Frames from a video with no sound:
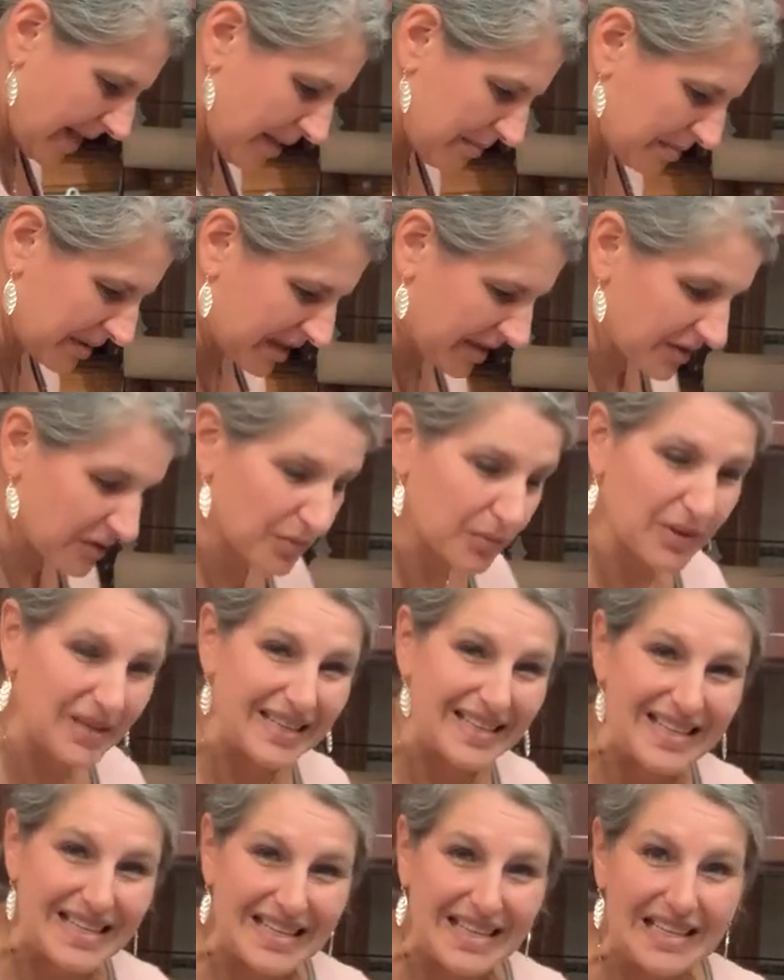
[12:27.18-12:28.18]
because we
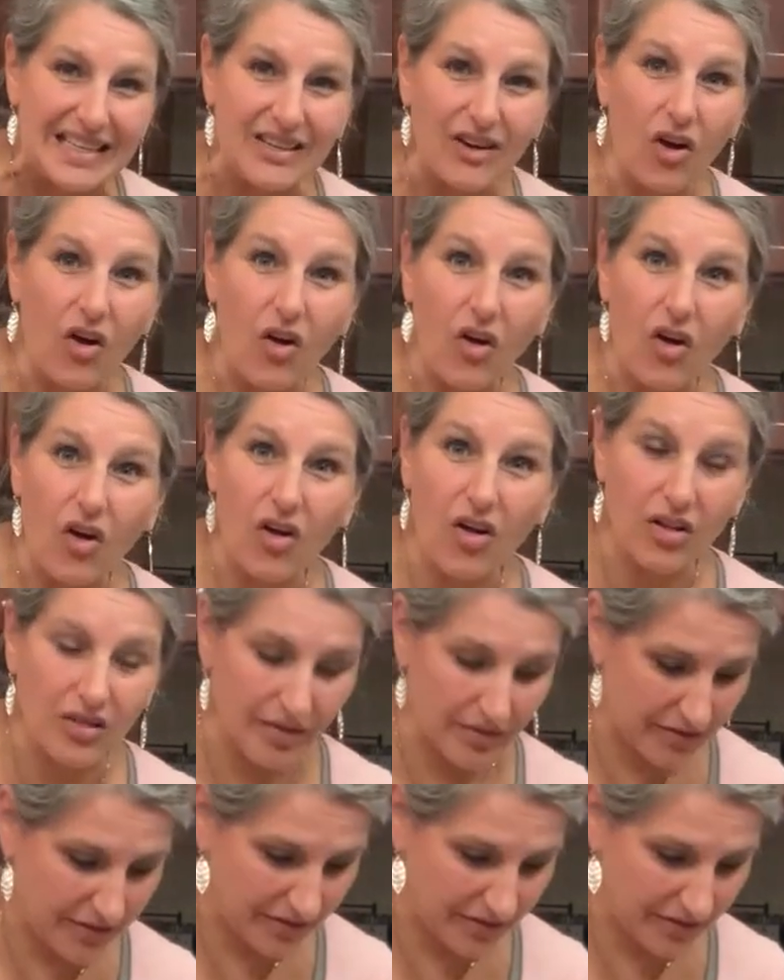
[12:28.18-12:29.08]
need all of the